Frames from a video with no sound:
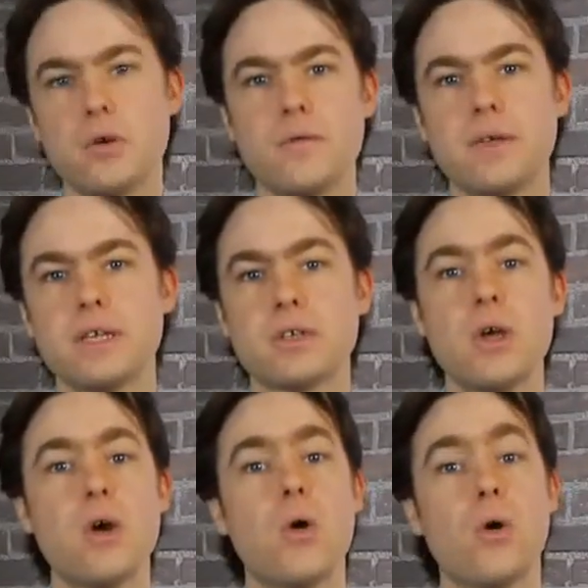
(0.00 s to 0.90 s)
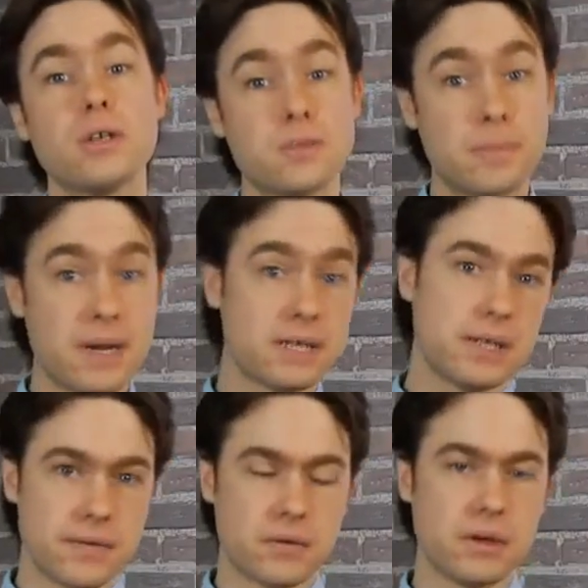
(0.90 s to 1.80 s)
movies, or
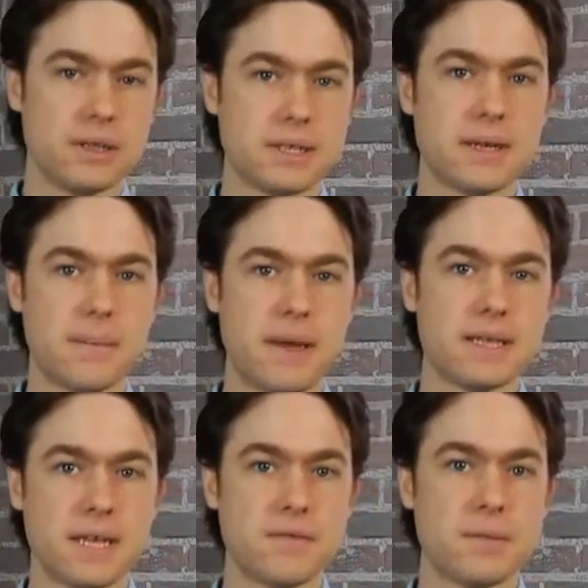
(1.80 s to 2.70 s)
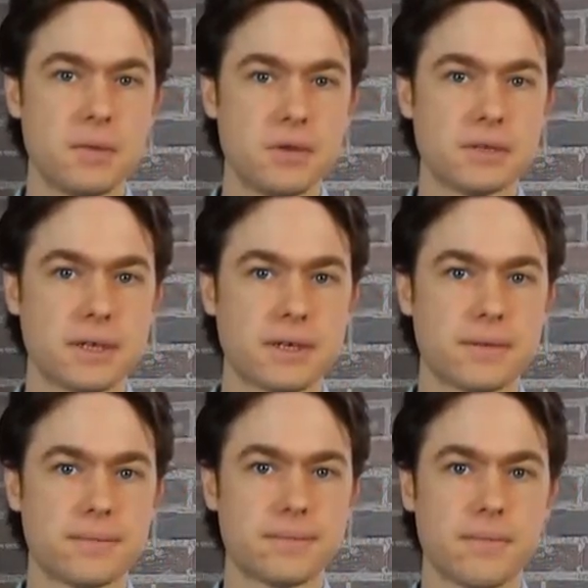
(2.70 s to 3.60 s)
especially if you're listening to bass-heavy music.
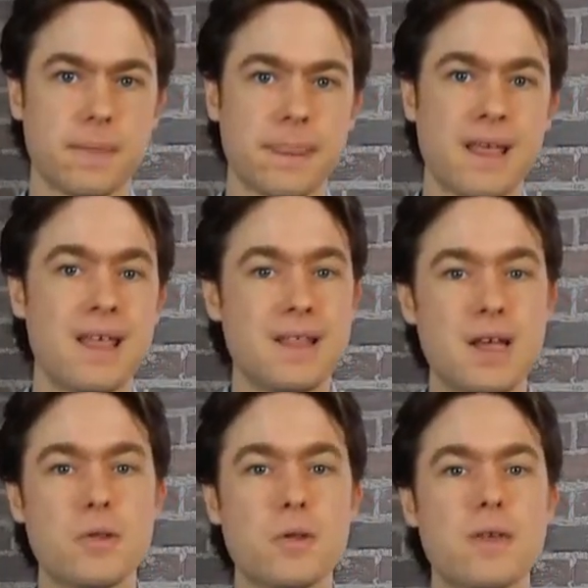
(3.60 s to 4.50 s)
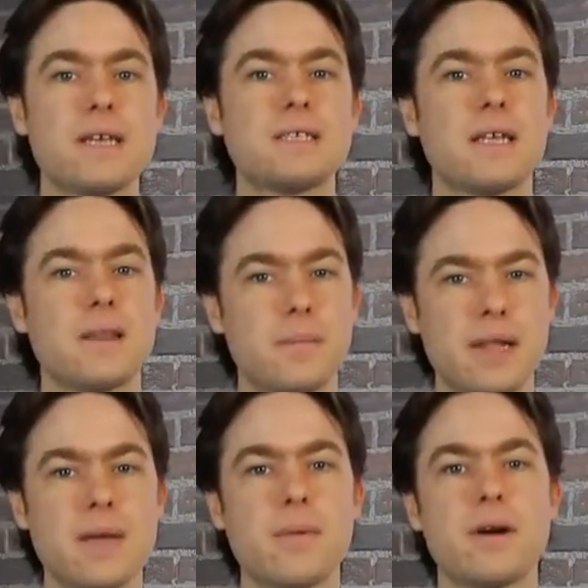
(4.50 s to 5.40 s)
The other thing is that the
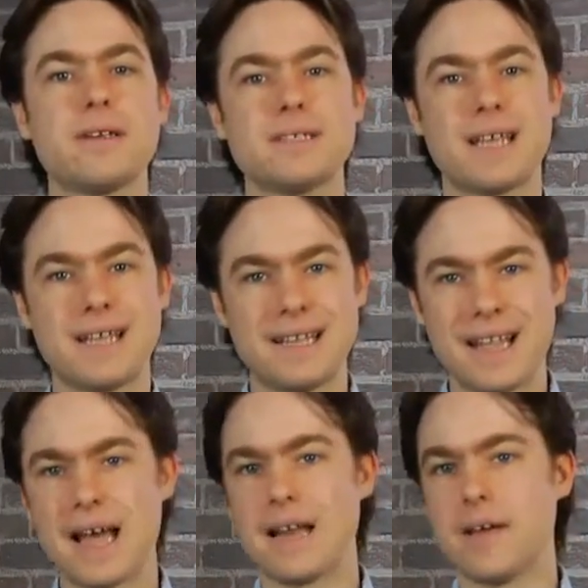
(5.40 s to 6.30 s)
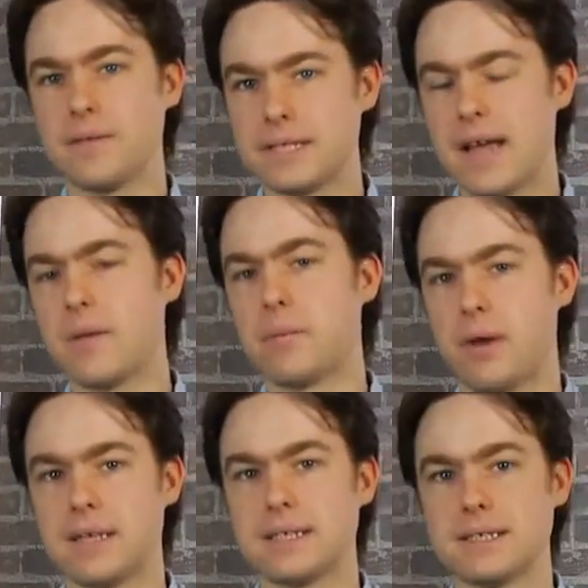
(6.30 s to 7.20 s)
playbar does a lot of sound
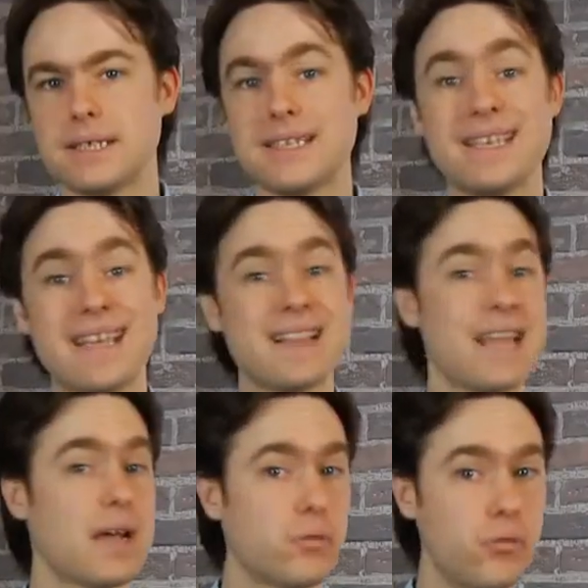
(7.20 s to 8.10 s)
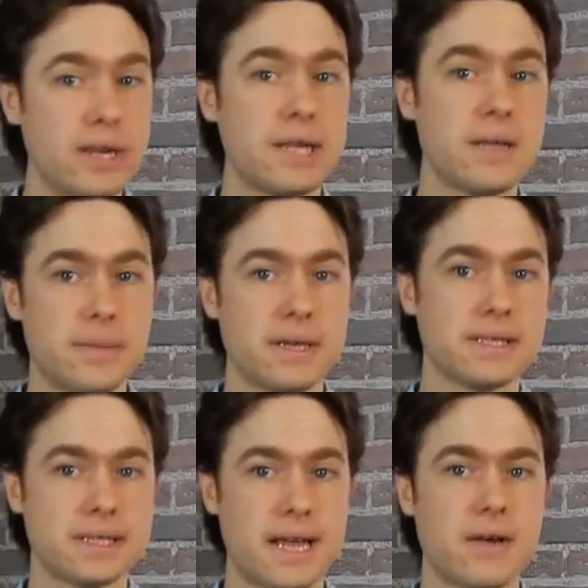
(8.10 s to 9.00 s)
processing to get that really
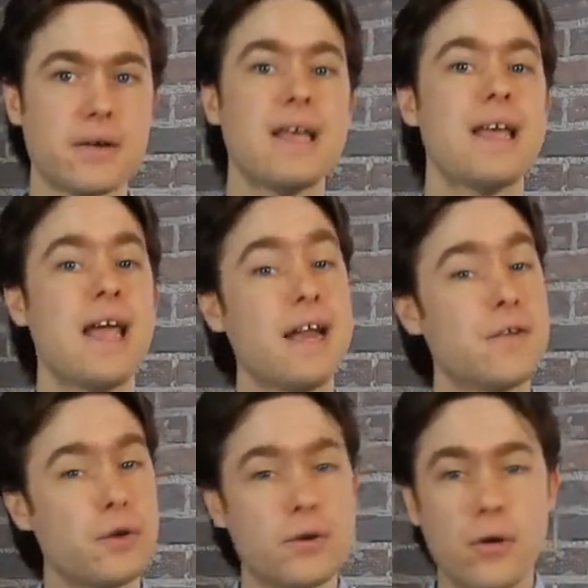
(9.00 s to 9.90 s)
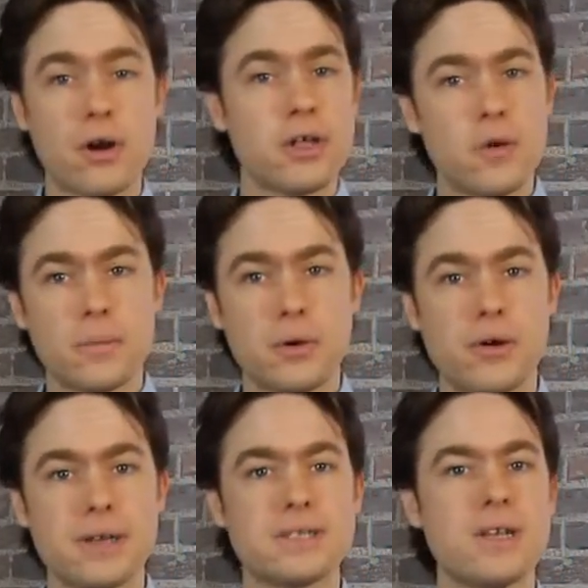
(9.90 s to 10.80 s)
big sound. And if you're an audio
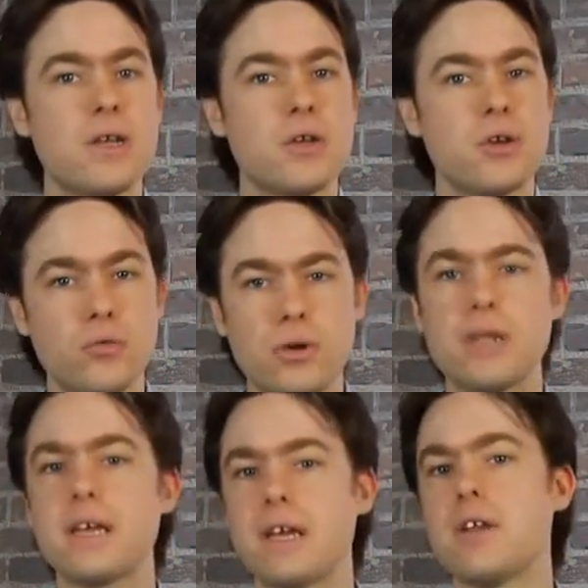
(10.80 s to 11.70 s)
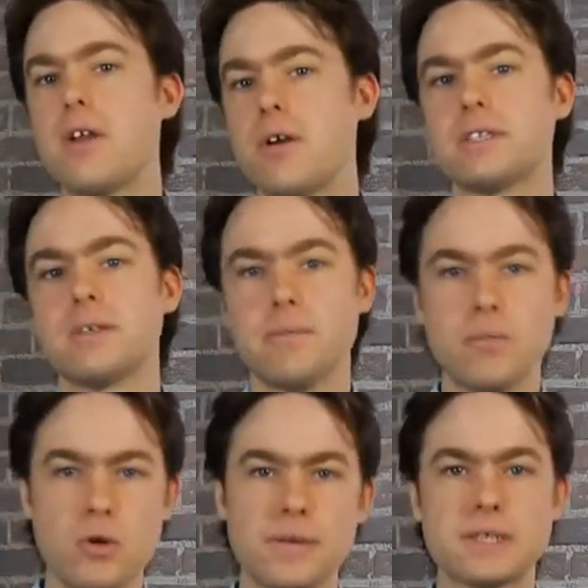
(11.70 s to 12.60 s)
purist, you're really going to notice that
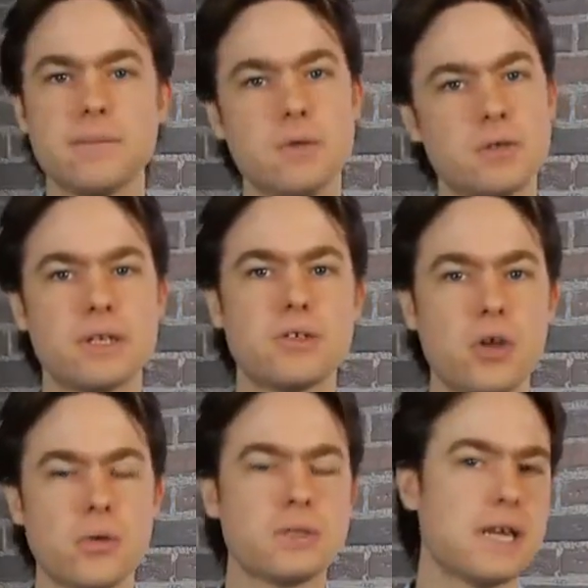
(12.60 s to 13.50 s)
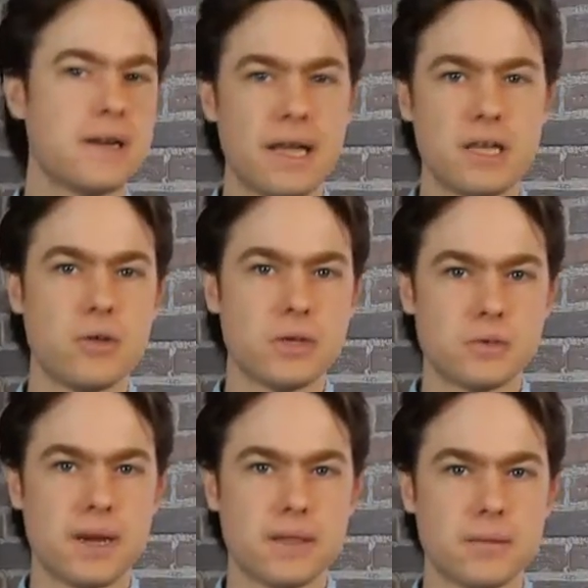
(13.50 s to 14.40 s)
movies and music don't sound like you
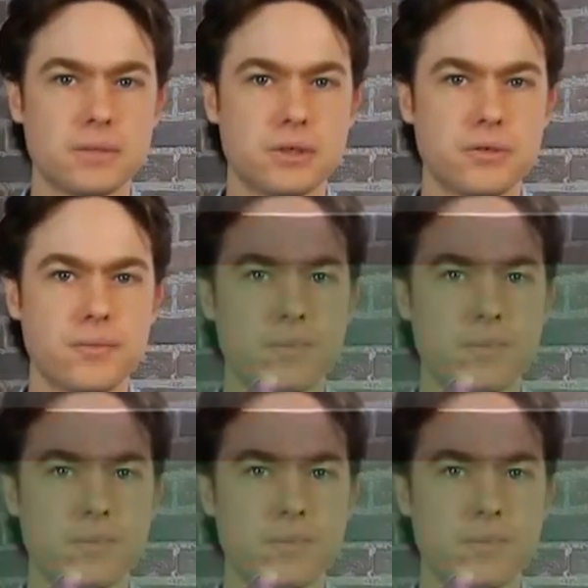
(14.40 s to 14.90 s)
expect them to.